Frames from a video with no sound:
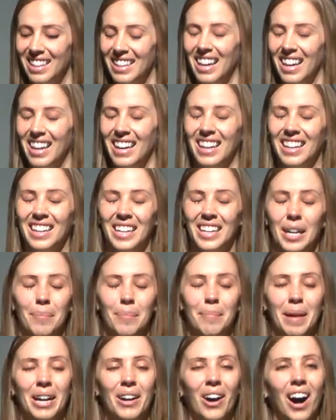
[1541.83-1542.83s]

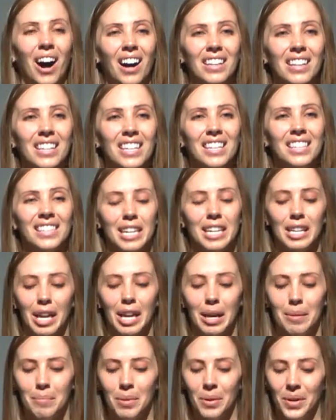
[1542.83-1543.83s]
My colleagues in
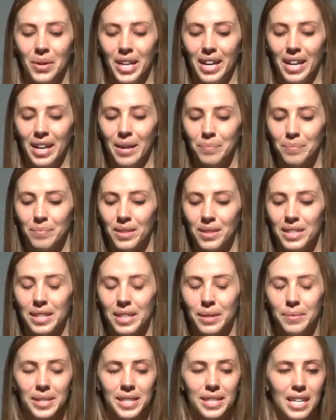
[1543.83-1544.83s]
Cambodia, as
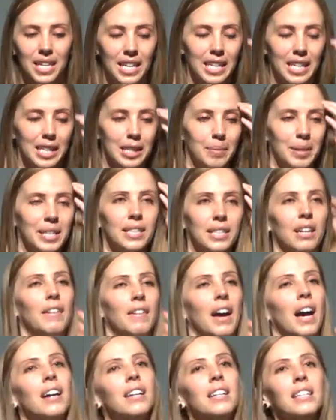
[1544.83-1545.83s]
I was thinking to myself,
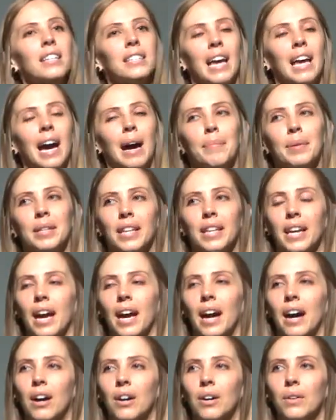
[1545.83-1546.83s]
how did this happen?
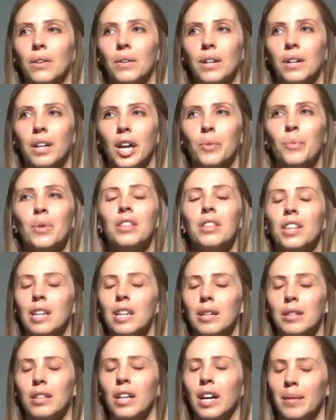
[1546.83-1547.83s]
And we
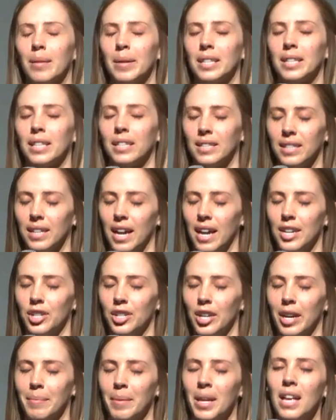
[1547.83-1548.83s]
think a lot about this at
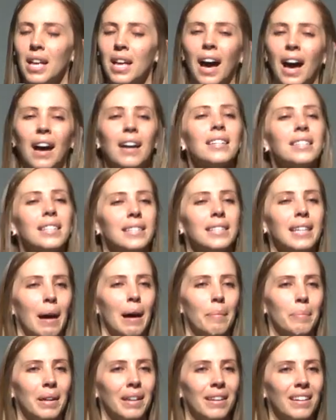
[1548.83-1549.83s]
IJM, how does this
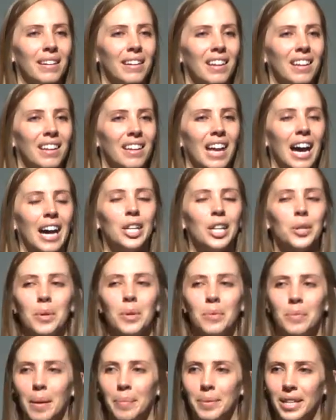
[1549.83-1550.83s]
happen? How do
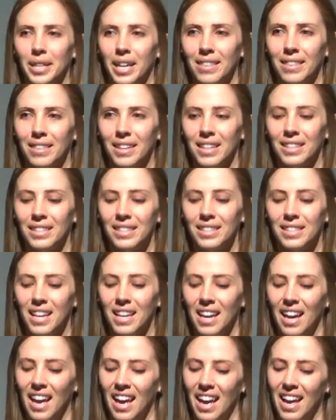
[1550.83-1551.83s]
we replicate this?
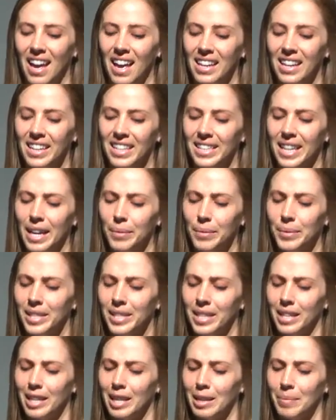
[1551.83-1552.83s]
And as I was
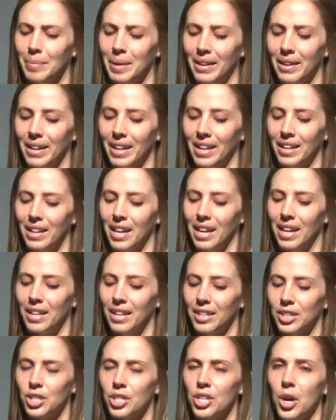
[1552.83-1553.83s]
thinking about it,
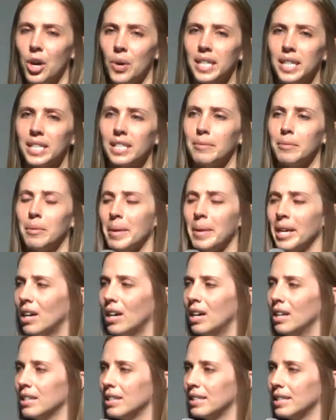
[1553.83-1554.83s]
and knowing some of my
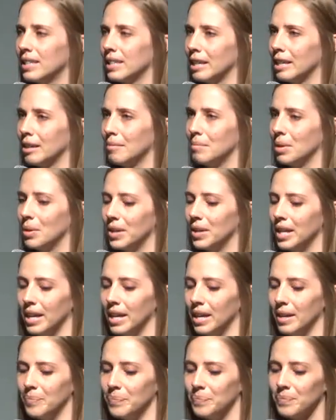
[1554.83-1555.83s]
colleagues in
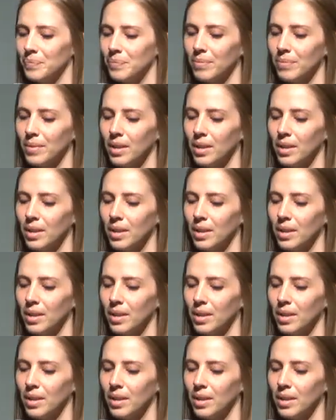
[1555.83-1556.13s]
Cambodia,